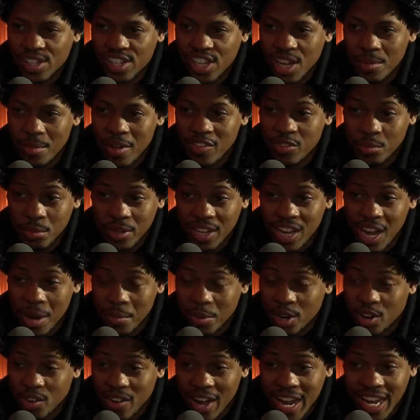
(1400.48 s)
some of them
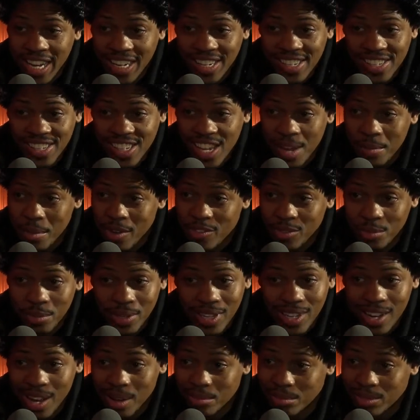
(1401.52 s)
become great, and some of them
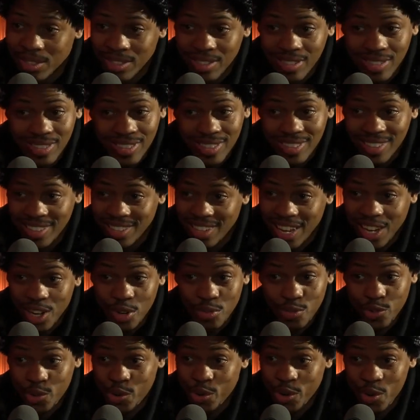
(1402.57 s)
become they
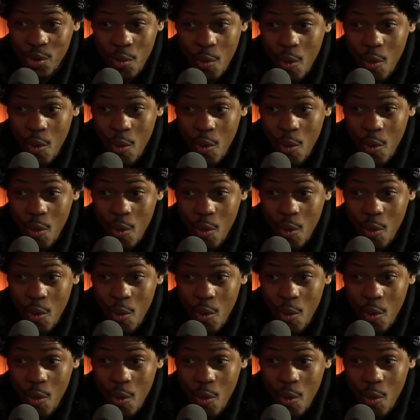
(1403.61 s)
could ruin the